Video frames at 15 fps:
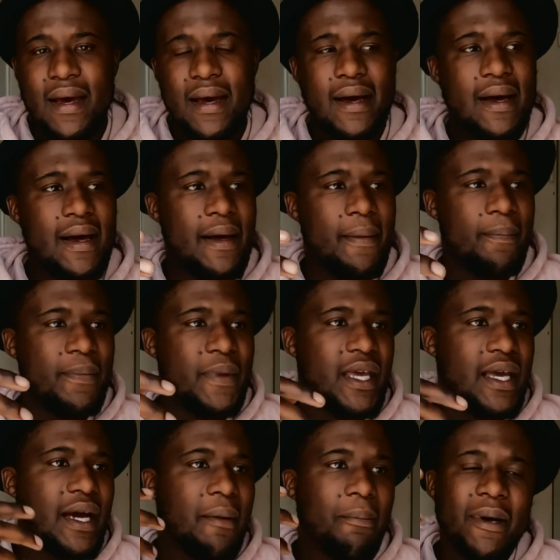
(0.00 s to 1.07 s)

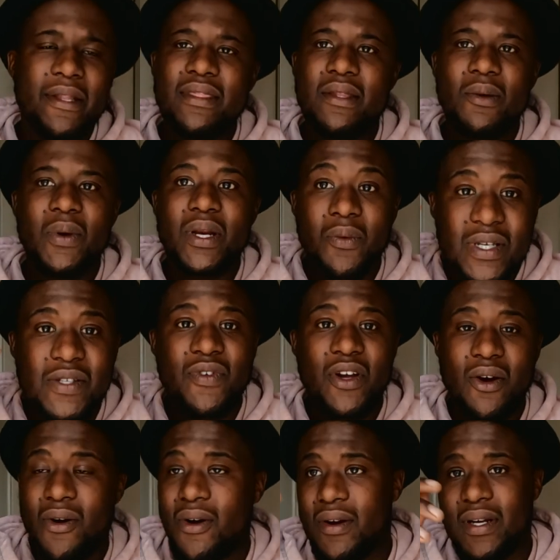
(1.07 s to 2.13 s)
But the weather was
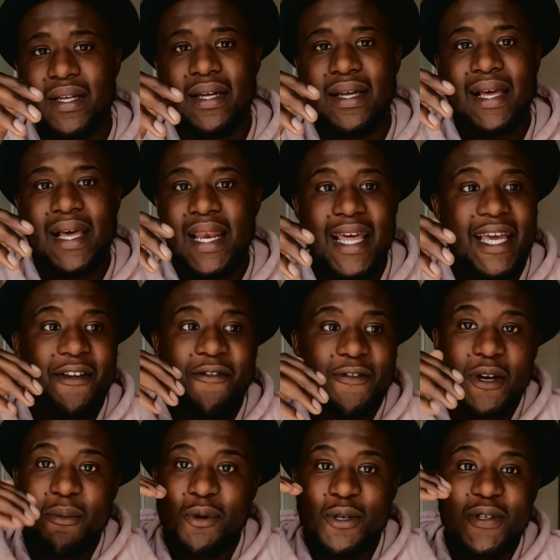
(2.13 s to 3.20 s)
very hot. Like, in
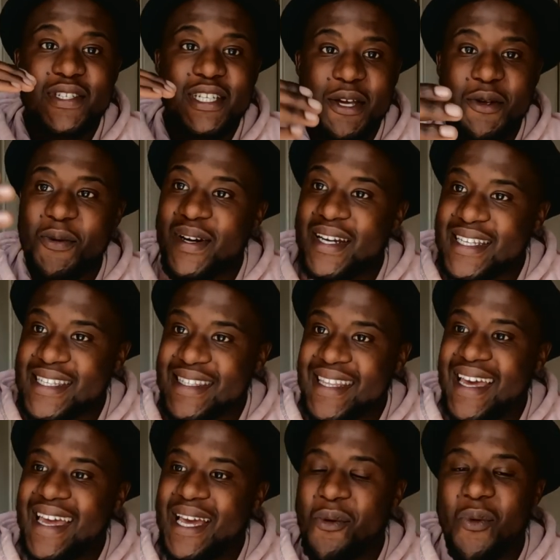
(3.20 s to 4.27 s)
fact, most of the time you want to
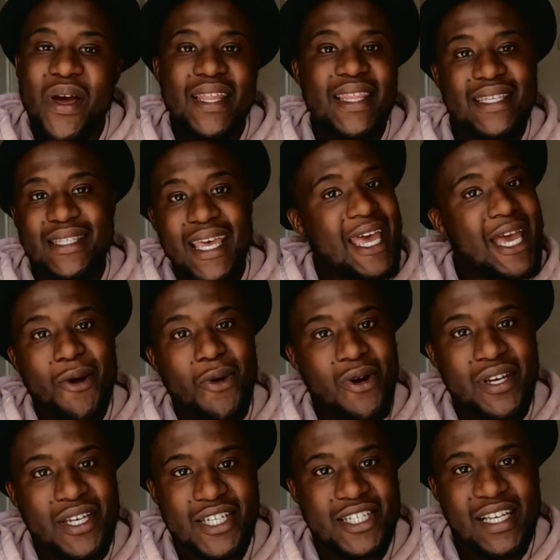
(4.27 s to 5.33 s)
stay where there's air
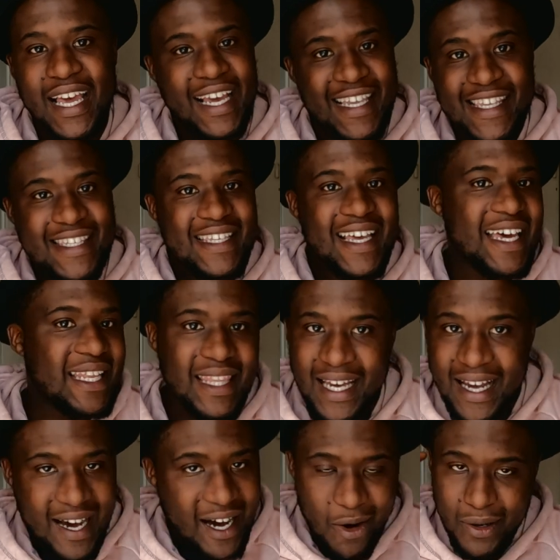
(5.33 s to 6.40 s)
conditioning, like inside the
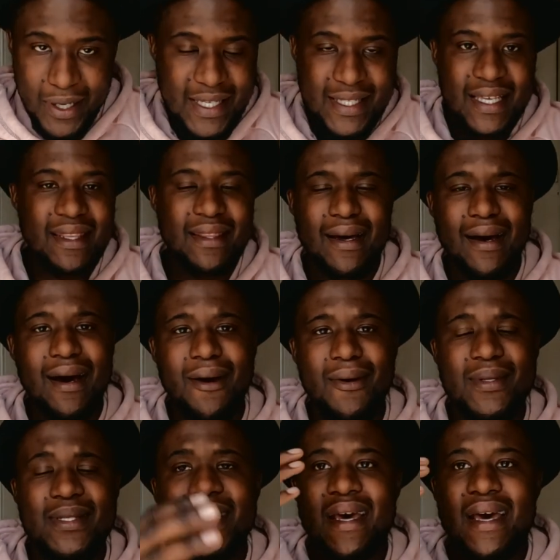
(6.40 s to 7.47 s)
car, inside the
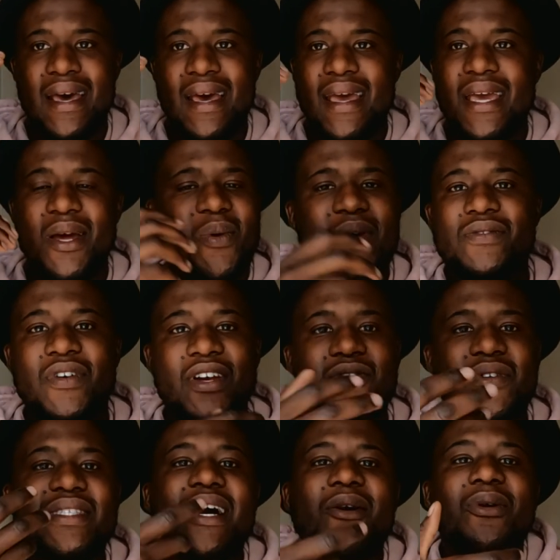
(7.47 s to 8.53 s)
house. It was very interesting.